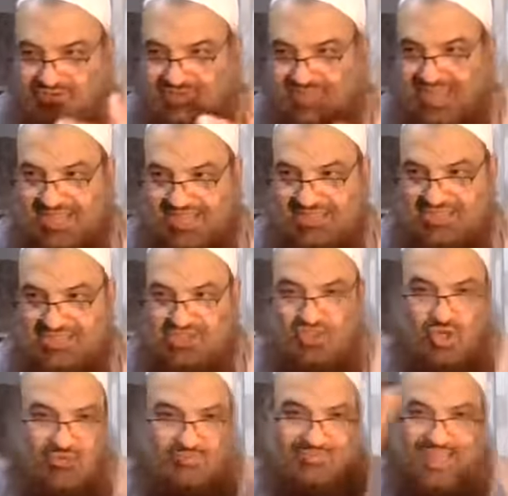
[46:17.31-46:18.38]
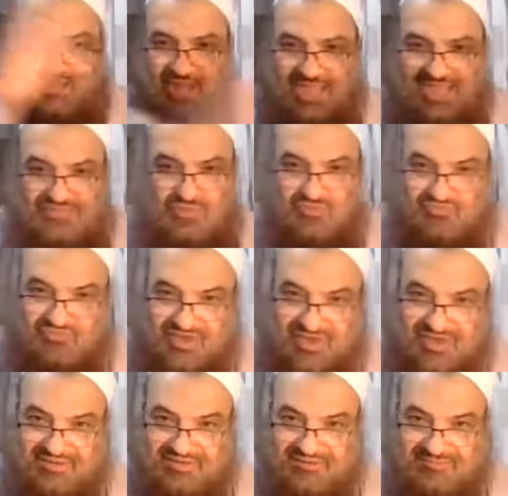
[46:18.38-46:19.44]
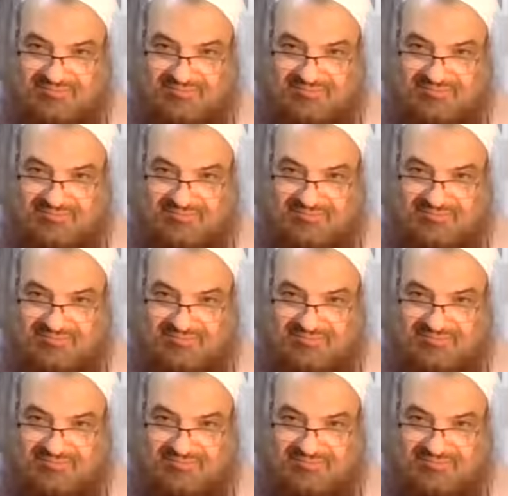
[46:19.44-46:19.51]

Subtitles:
die, you go back as kuffar.